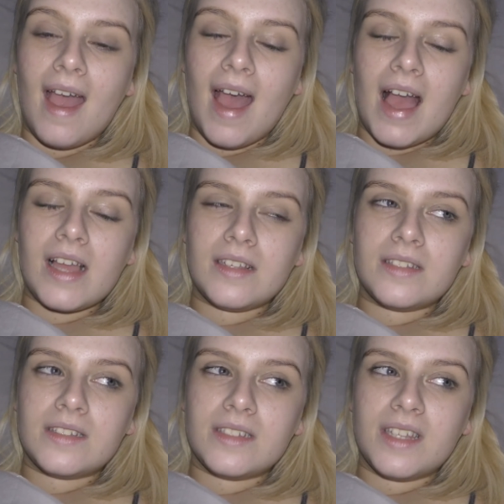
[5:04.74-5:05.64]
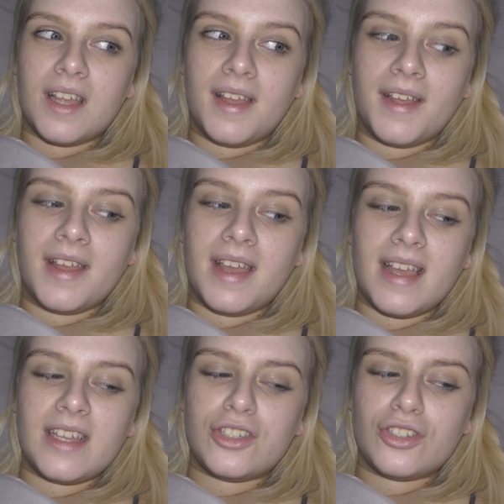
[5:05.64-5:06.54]
and
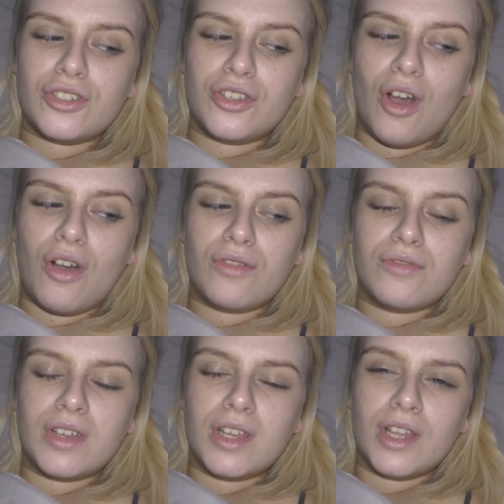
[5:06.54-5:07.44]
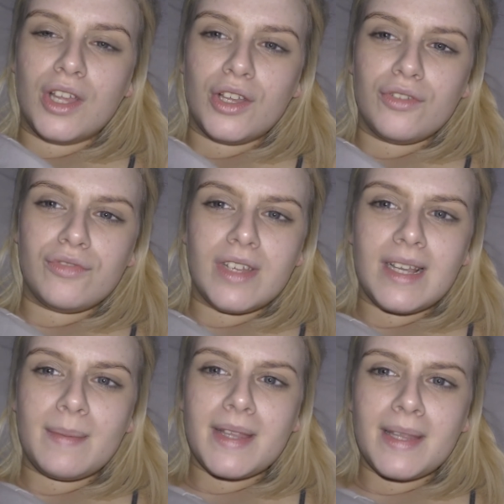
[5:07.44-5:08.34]
it's just not
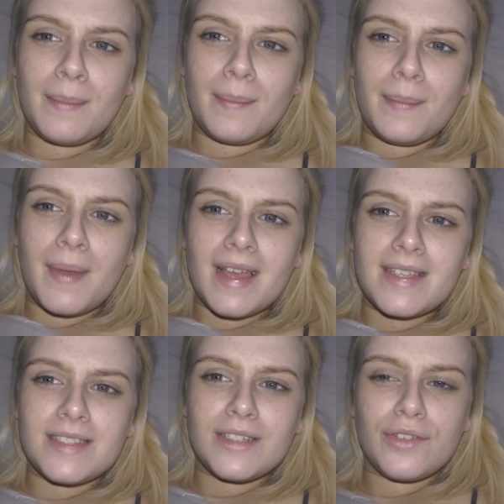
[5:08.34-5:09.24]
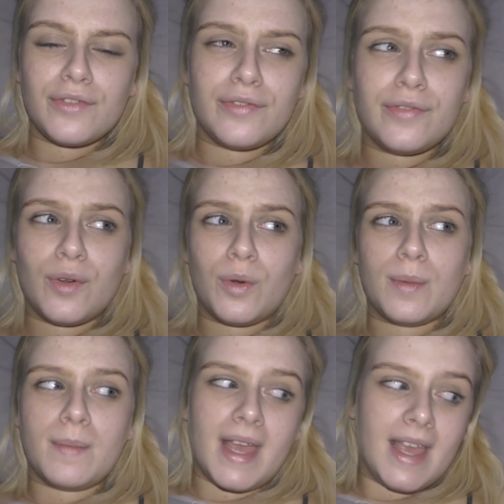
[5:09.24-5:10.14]
really been the best for
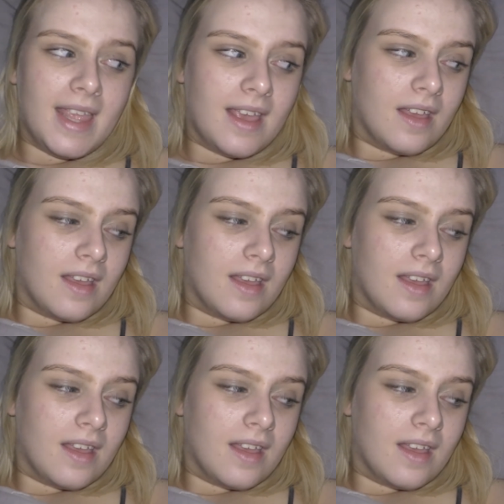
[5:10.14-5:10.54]
me